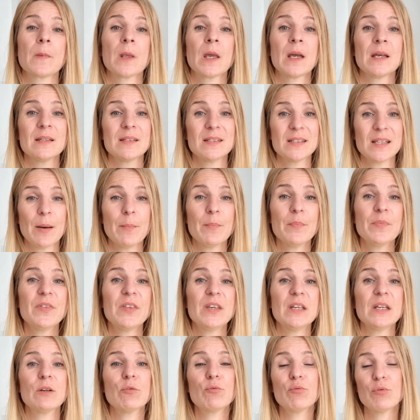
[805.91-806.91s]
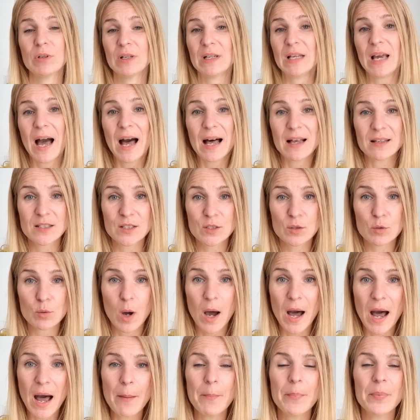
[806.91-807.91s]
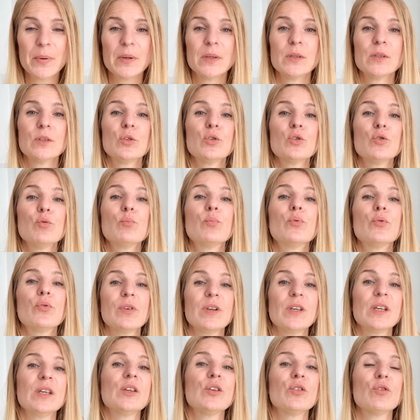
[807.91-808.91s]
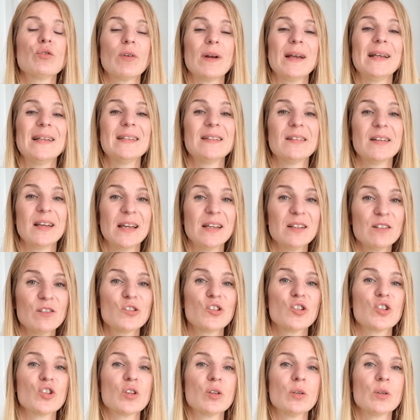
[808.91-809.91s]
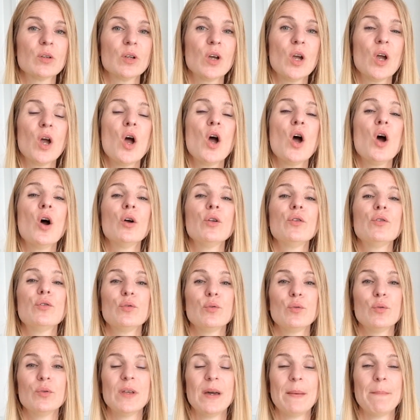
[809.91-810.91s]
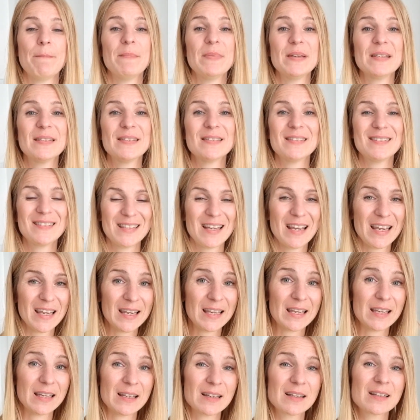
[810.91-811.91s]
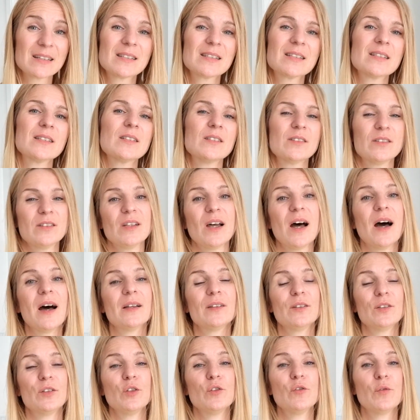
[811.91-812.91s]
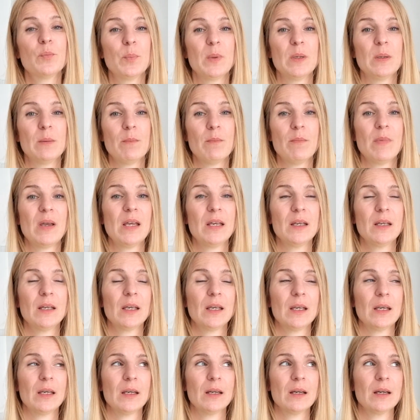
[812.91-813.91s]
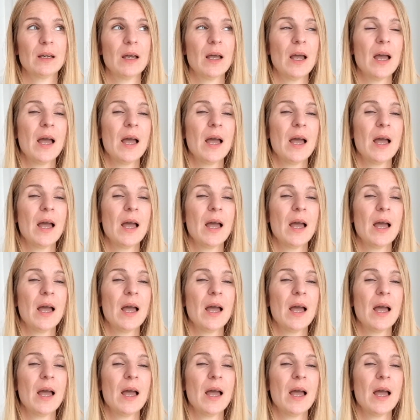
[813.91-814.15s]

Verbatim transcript: something really has to happen to bring your attention to the mistakes that you've been making.